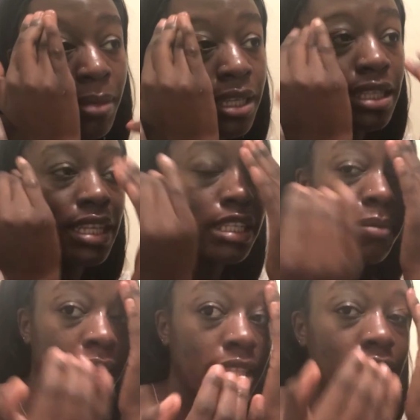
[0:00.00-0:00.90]
it, because it
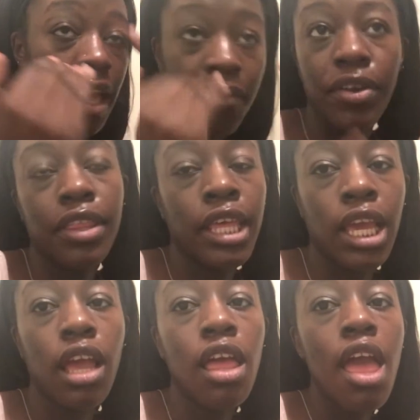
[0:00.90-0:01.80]
explains
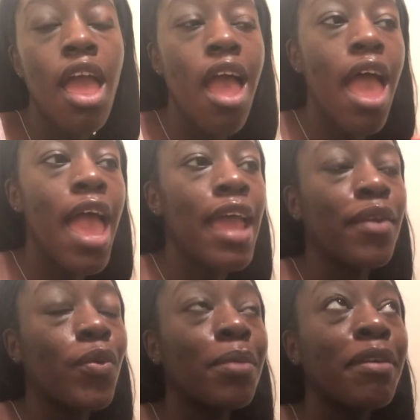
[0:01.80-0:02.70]
everything.
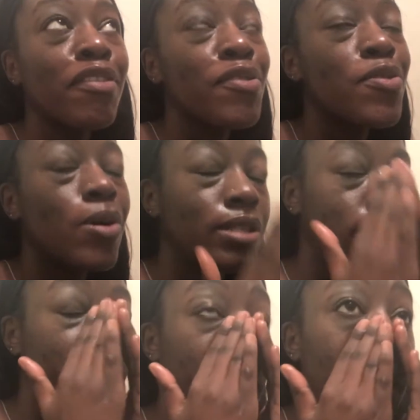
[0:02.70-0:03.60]
And one of my favorite
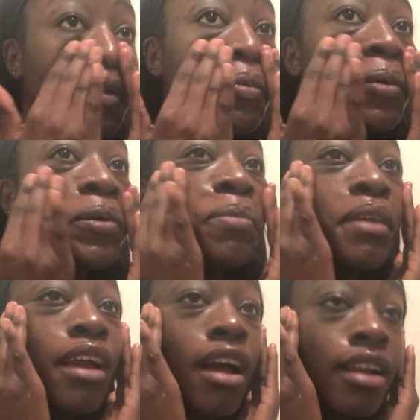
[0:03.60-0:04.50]
quotes is, be comfortable with
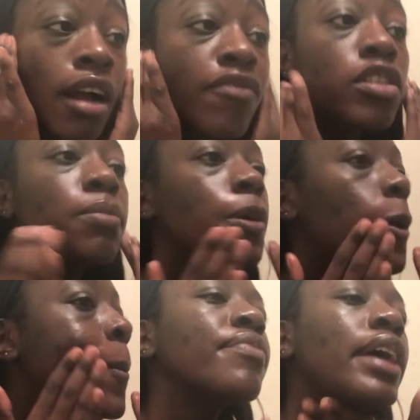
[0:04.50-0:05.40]
being
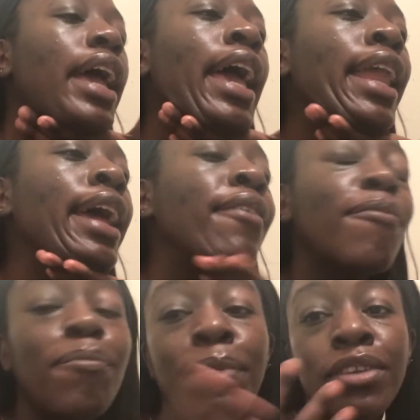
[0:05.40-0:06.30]
uncomfortable. And
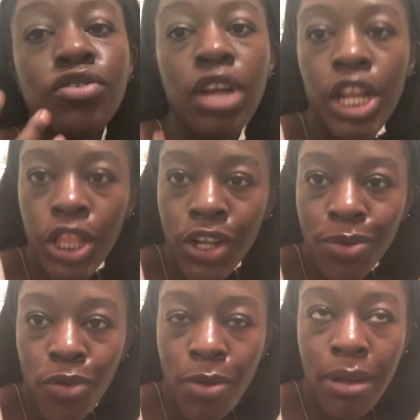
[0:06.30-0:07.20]
I've been trying to
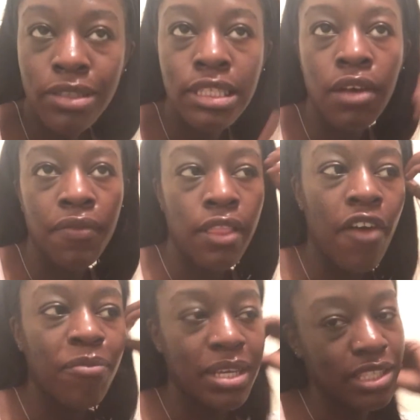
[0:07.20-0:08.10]
learn more about
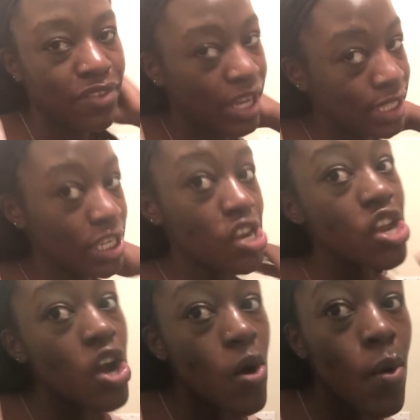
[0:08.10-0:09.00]
self-love, because if you guys didn't
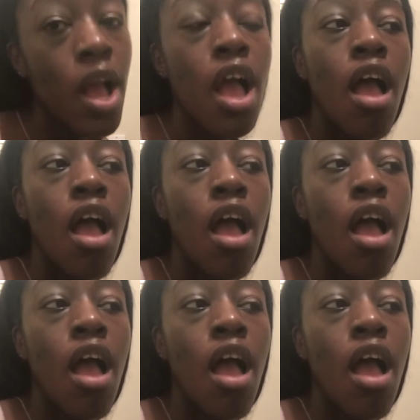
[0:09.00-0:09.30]
know,